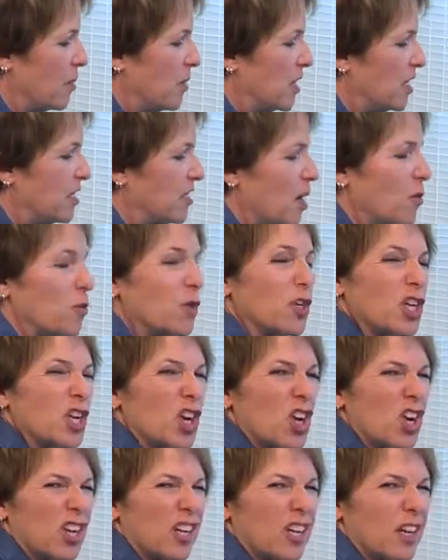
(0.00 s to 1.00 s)
but it's not really
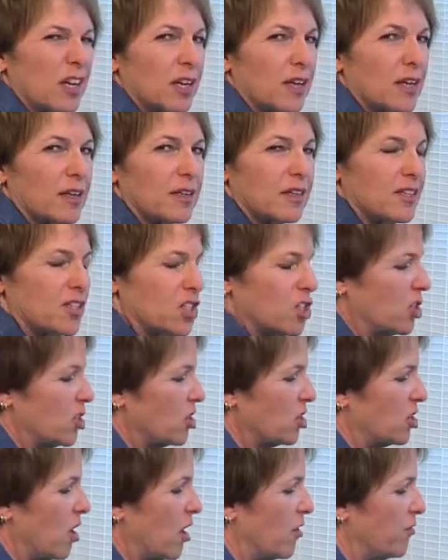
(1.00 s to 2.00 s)
cooking it. It's
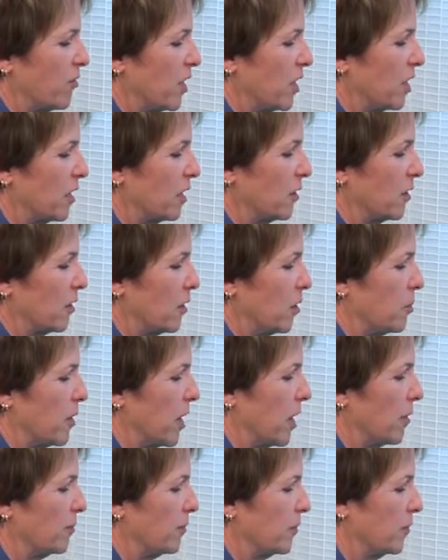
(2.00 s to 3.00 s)
just softening it a little
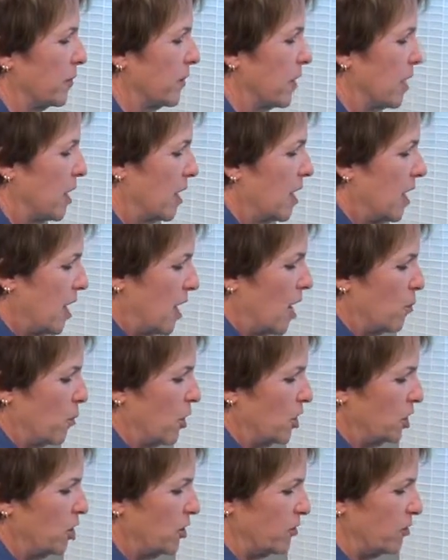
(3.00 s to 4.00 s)
bit. And
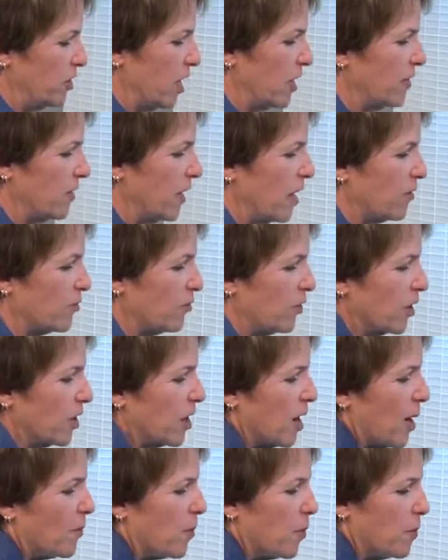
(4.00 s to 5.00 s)
once you've done that for a
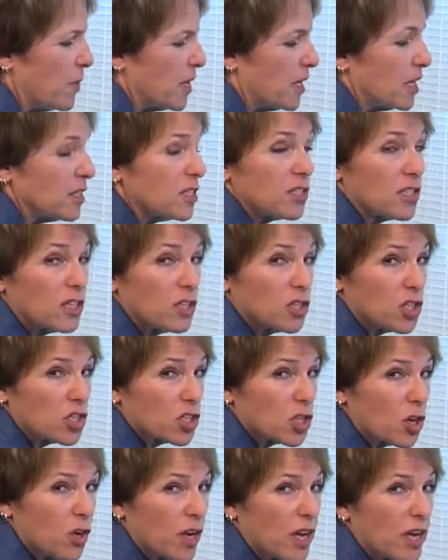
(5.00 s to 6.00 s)
couple minutes, then
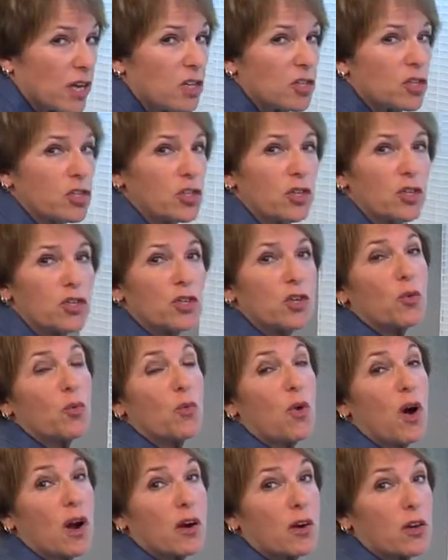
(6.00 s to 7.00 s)
just go ahead and turn your
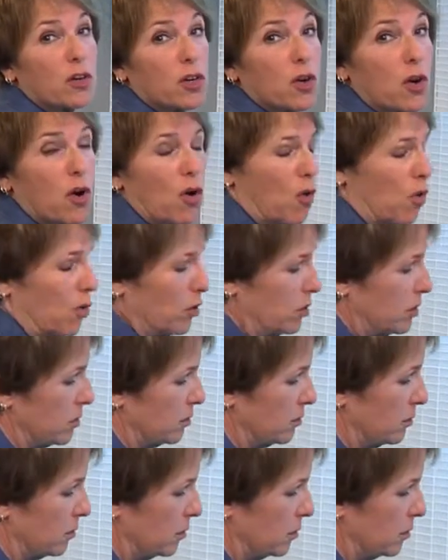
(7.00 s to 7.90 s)
water to cold.